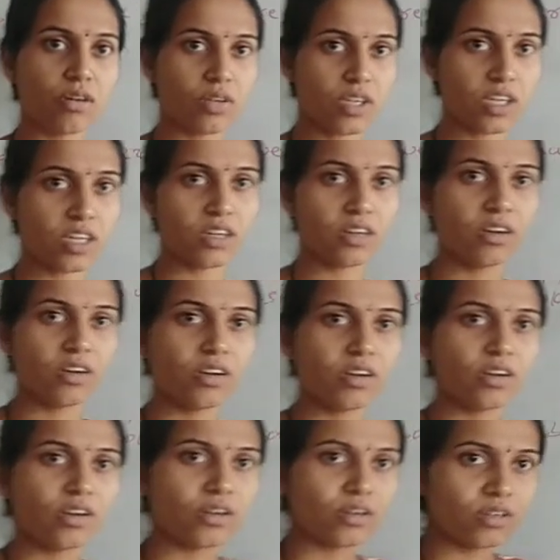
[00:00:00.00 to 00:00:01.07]
Okay,
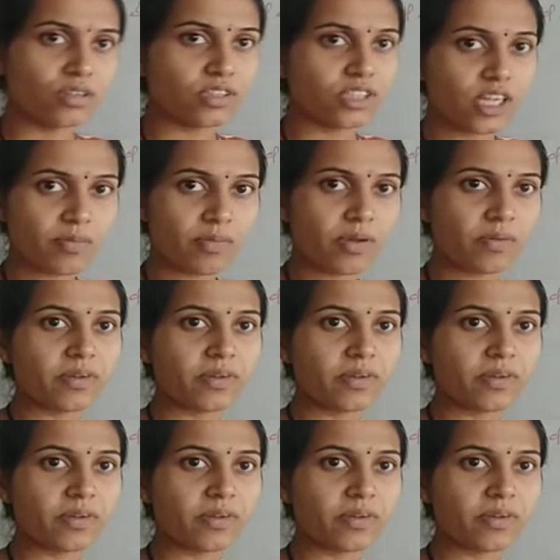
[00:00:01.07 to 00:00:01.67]
there may